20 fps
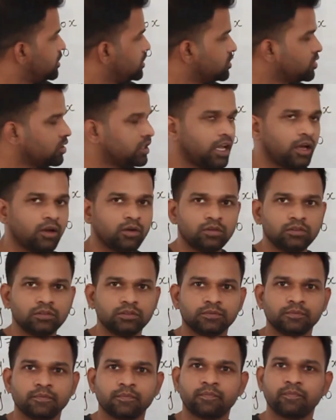So
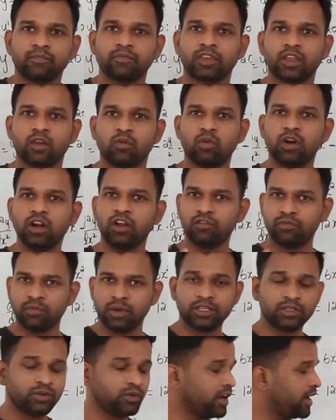now one of
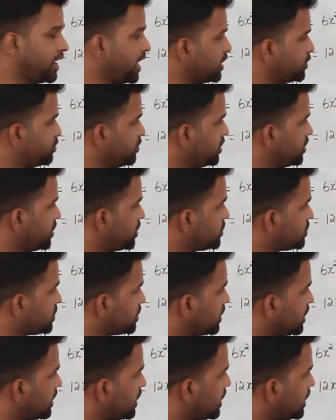my students asked me